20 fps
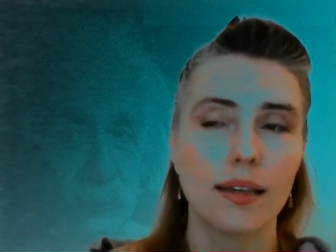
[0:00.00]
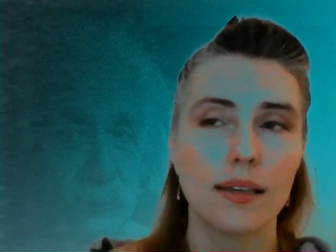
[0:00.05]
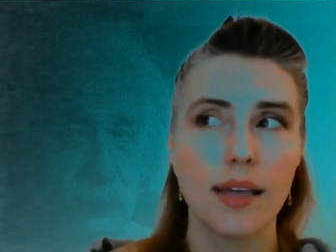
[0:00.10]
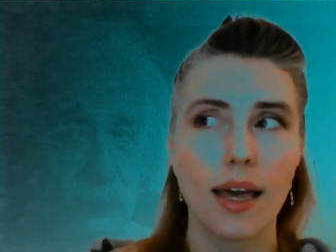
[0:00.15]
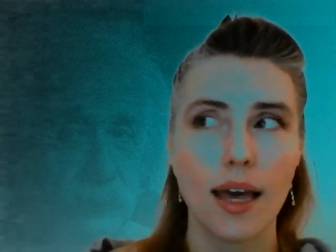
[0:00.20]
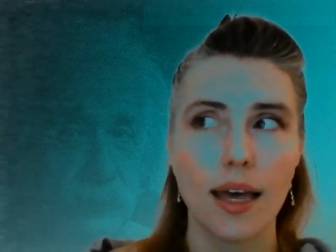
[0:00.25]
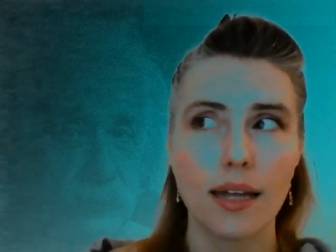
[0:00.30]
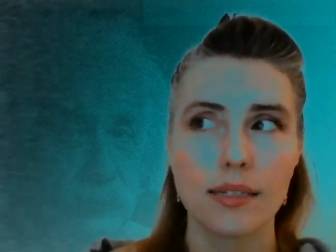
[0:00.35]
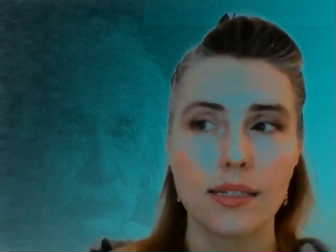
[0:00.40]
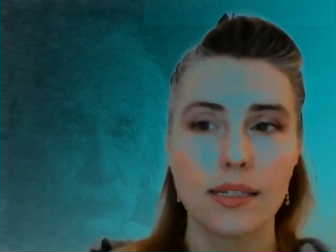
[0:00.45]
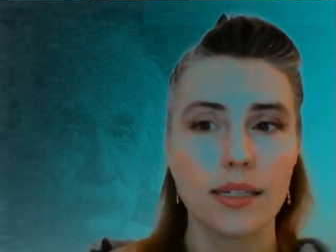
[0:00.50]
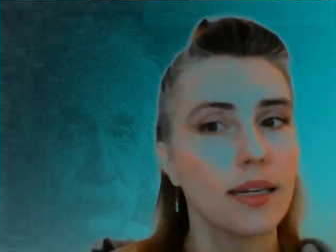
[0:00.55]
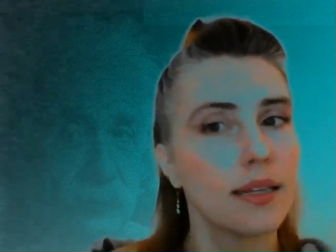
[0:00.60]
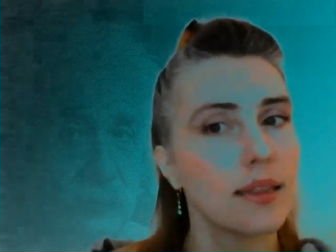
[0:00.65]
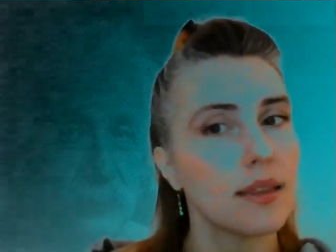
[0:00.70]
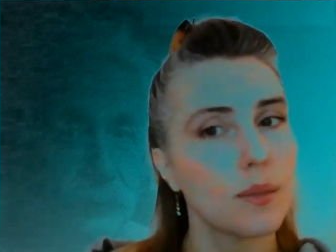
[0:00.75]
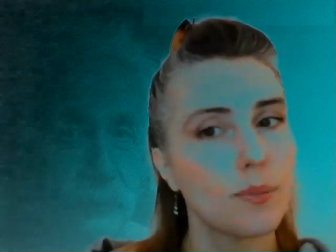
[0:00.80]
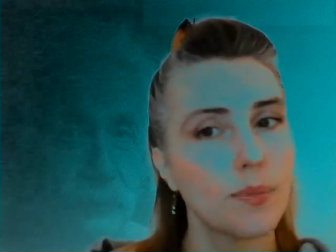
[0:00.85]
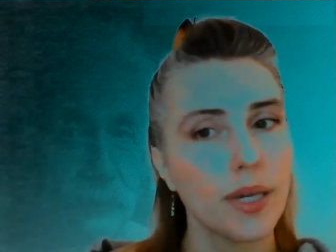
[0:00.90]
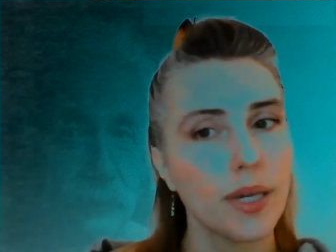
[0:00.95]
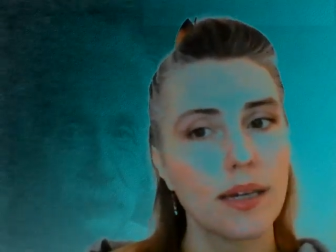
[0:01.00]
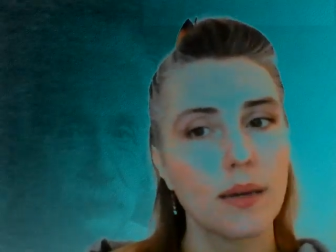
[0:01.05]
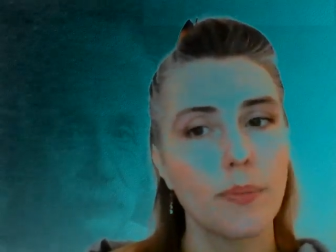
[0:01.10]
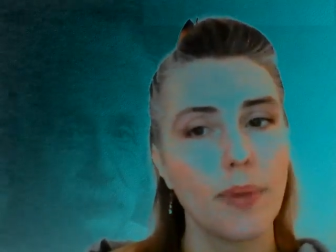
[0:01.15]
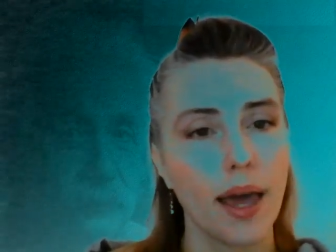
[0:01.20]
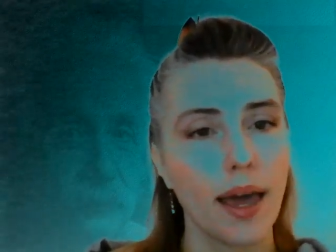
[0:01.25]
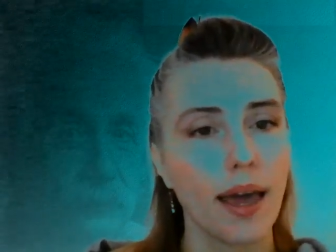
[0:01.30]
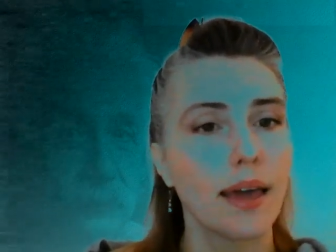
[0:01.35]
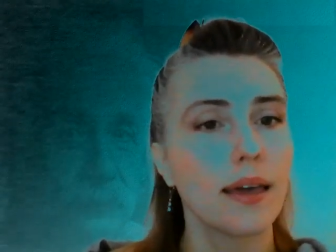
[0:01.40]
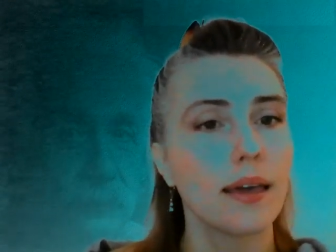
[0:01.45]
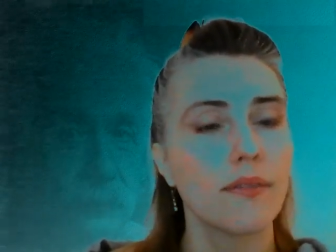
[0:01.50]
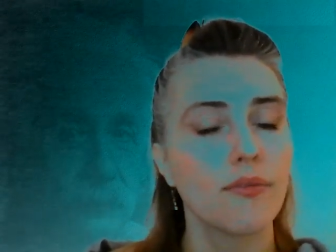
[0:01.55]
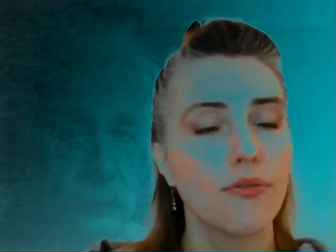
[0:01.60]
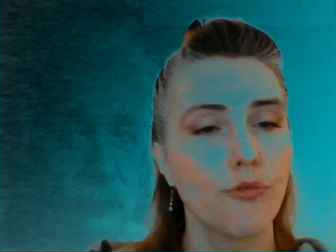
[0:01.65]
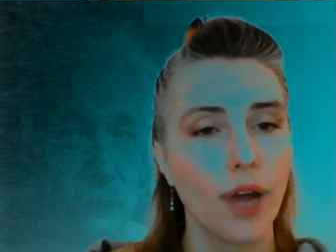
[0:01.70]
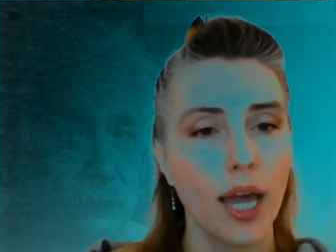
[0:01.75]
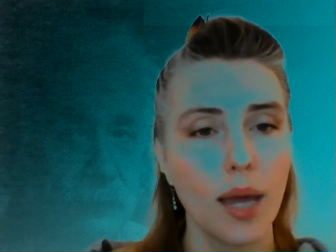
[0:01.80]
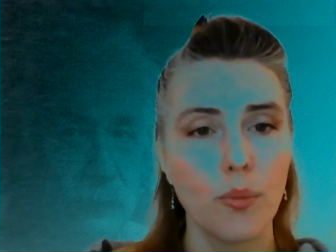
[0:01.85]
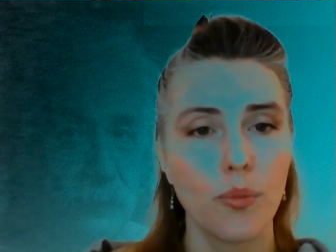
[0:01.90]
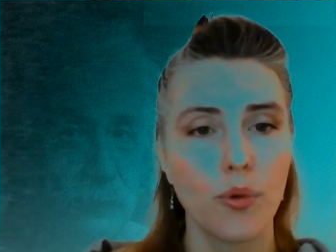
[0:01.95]
Yet in the Big Bang
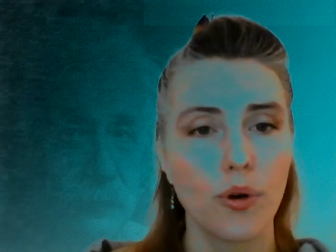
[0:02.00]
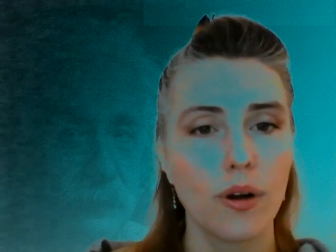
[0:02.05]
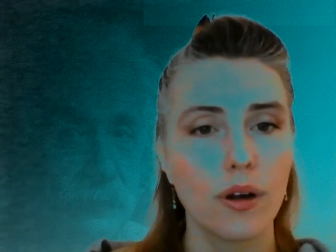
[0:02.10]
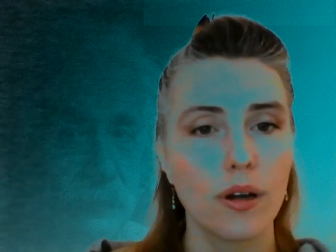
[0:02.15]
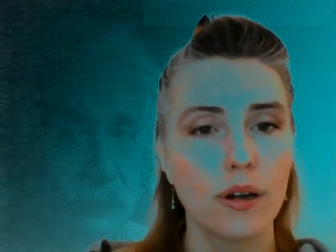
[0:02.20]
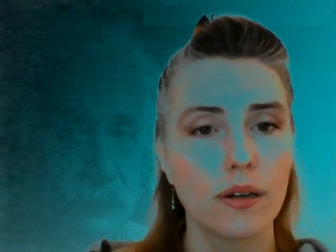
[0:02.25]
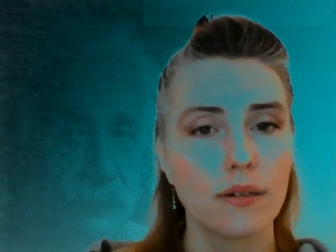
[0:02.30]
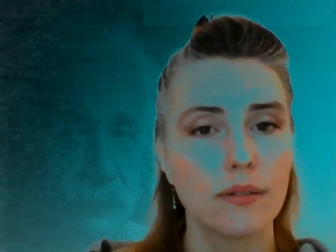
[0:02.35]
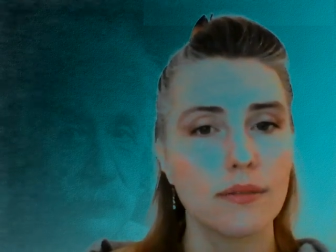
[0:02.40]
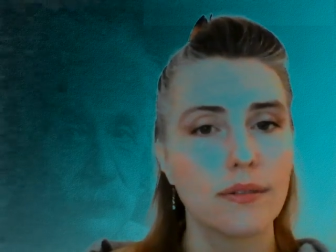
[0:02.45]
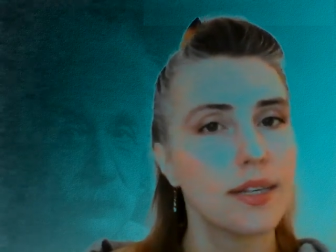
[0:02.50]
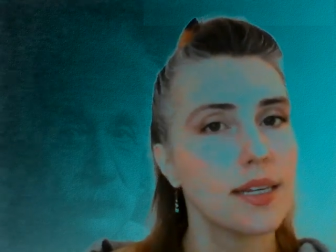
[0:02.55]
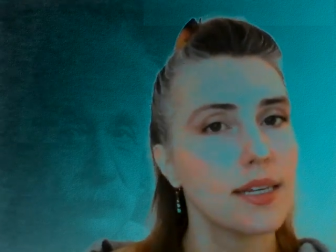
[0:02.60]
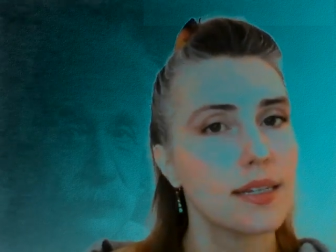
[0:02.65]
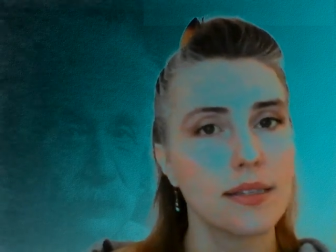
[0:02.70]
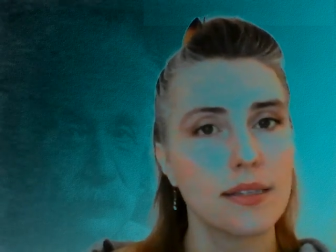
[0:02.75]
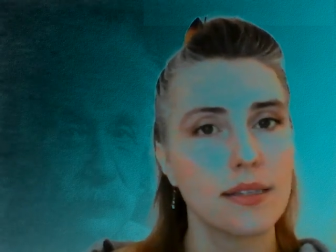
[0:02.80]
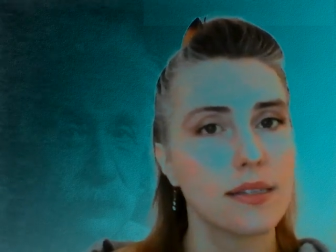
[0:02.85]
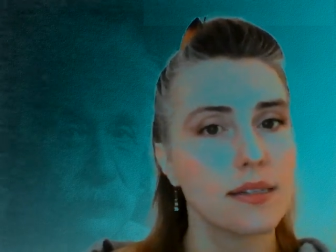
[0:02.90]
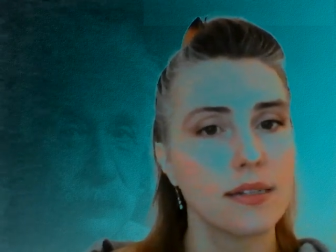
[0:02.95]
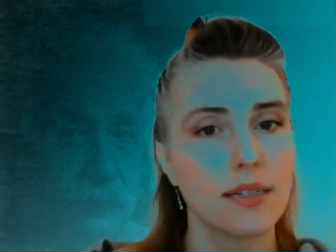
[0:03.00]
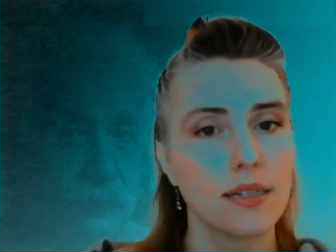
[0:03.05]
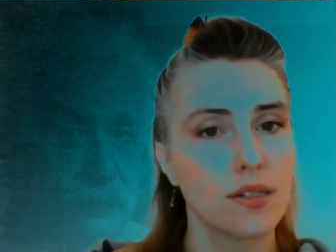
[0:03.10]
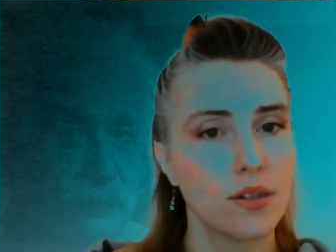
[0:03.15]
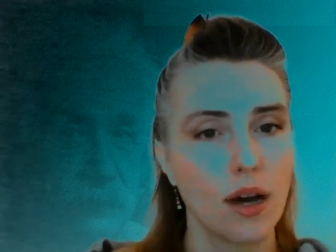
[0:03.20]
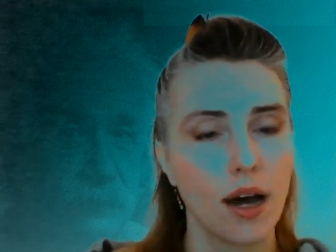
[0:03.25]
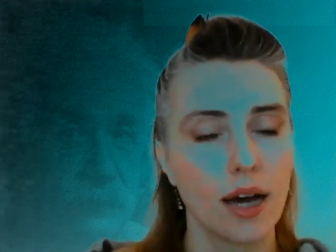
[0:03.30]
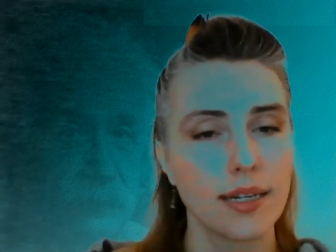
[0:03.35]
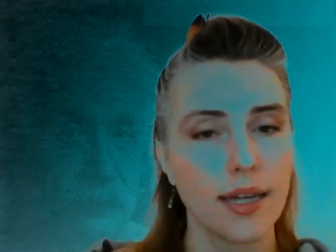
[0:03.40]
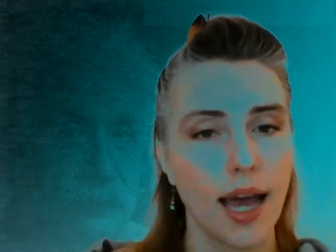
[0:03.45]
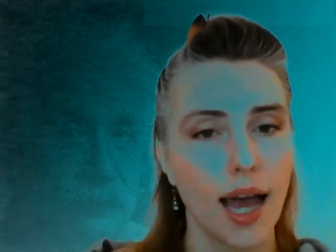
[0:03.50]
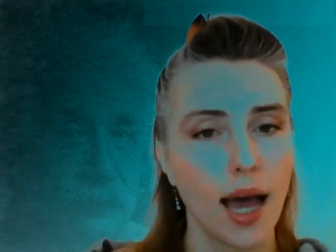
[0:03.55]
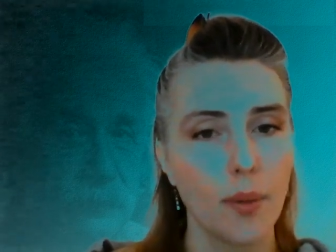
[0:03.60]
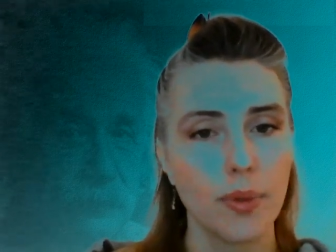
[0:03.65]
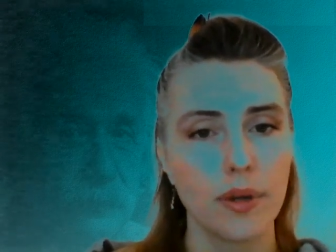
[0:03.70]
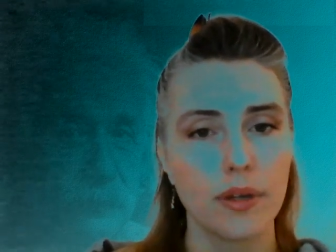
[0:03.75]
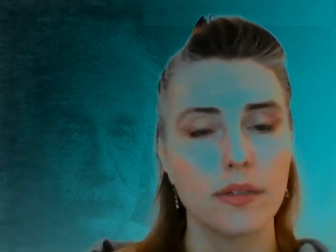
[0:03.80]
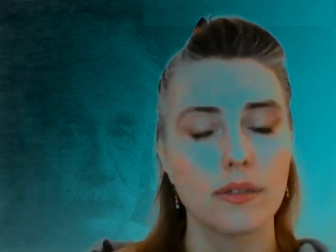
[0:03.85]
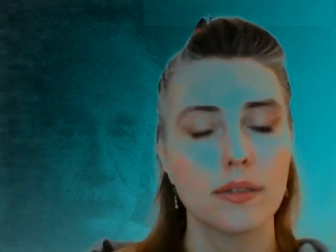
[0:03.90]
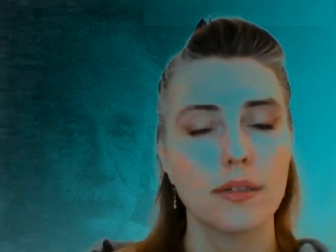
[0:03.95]
framework, this does not
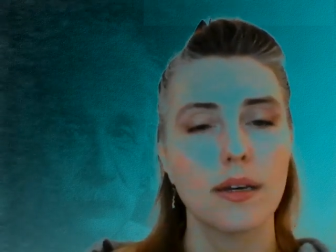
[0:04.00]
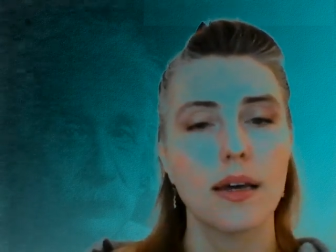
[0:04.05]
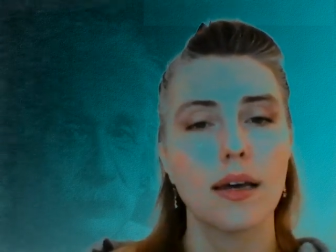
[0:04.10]
happen,